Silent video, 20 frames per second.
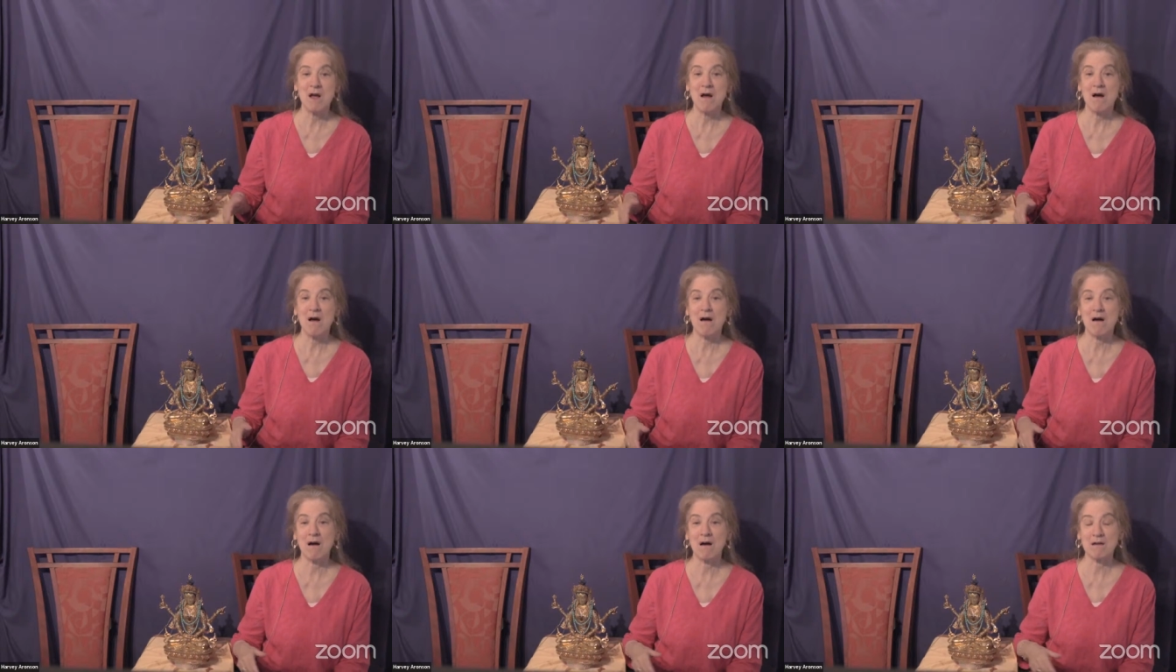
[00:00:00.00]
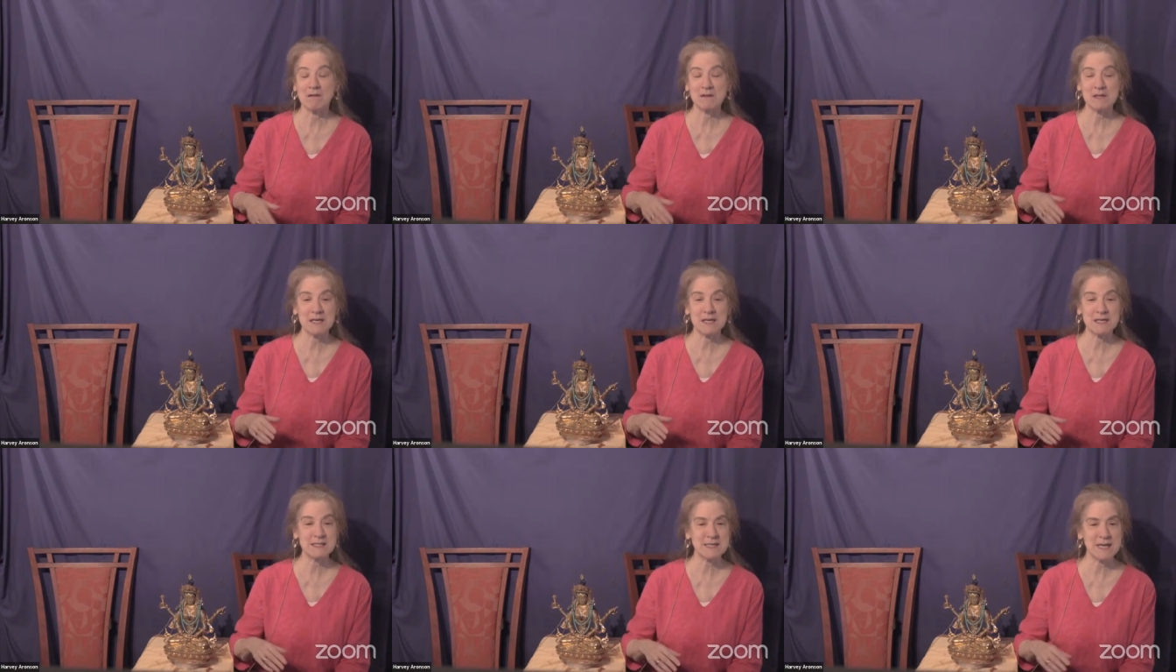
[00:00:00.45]

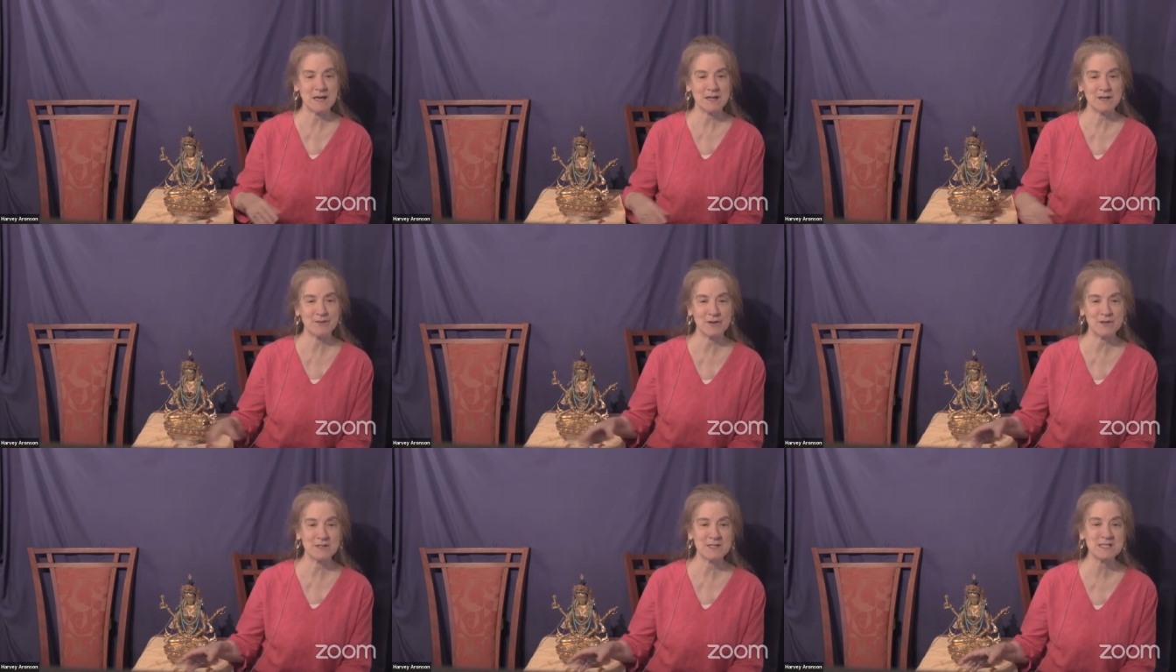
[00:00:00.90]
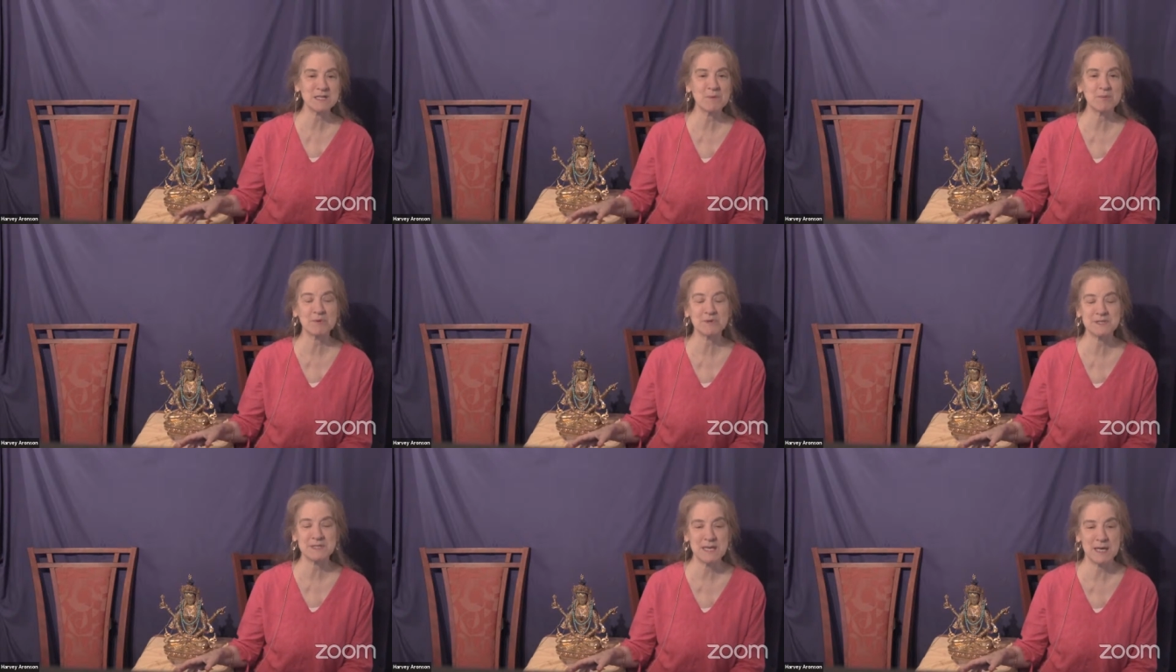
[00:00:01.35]
lays out a very
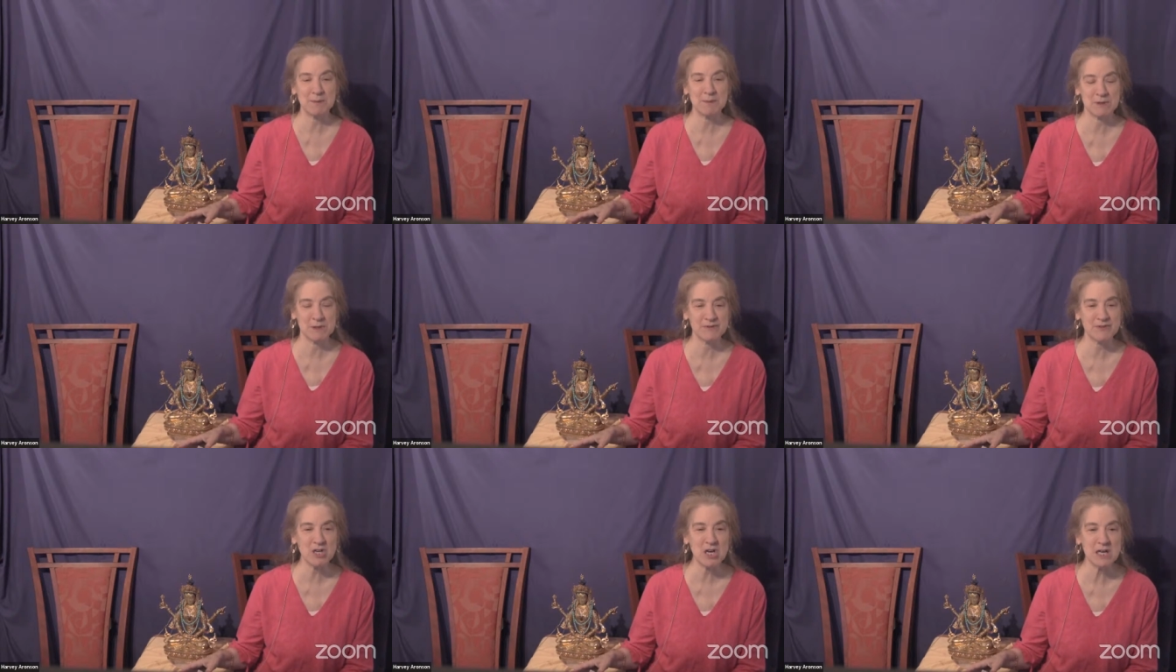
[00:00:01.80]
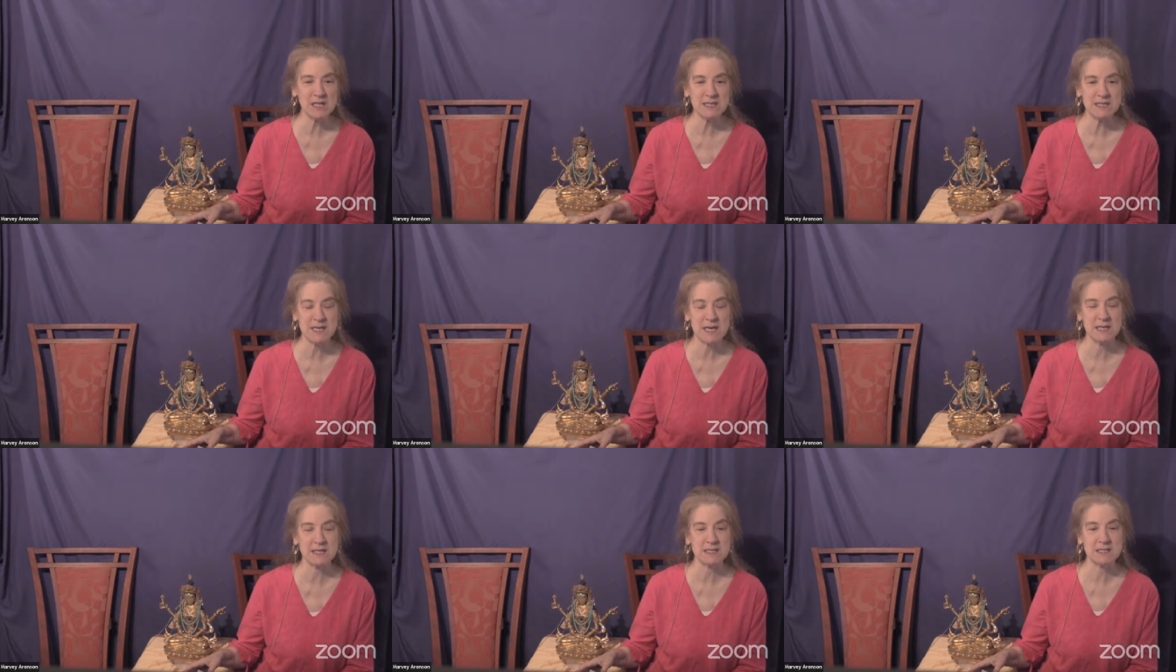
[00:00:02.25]
simple table of
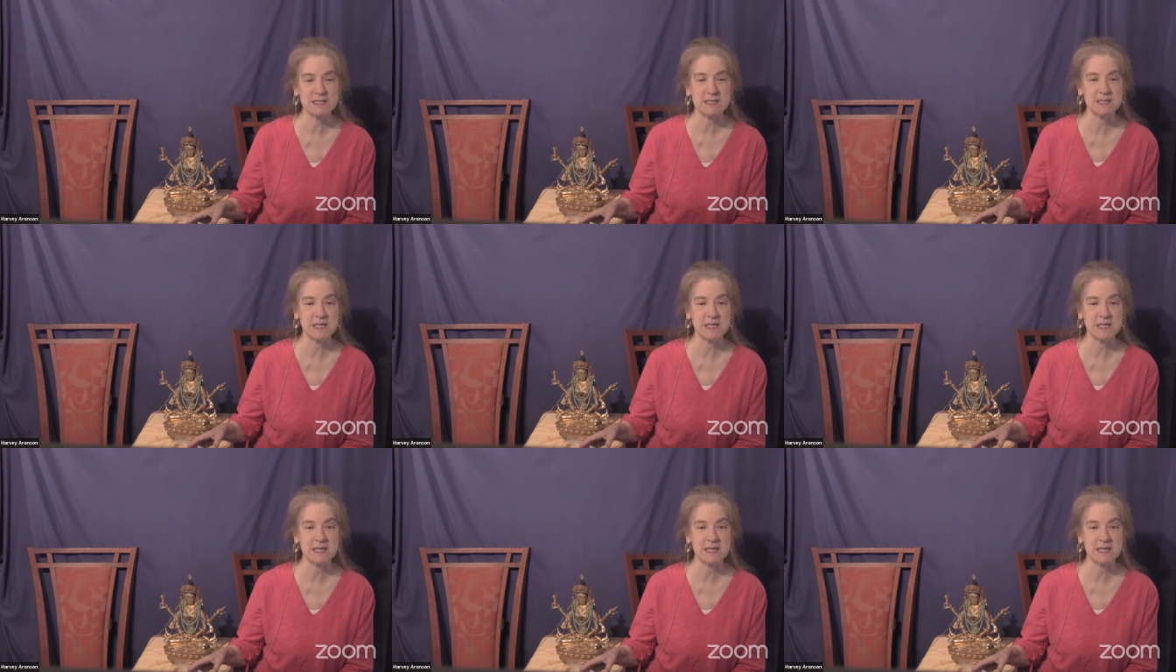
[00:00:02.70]
contents,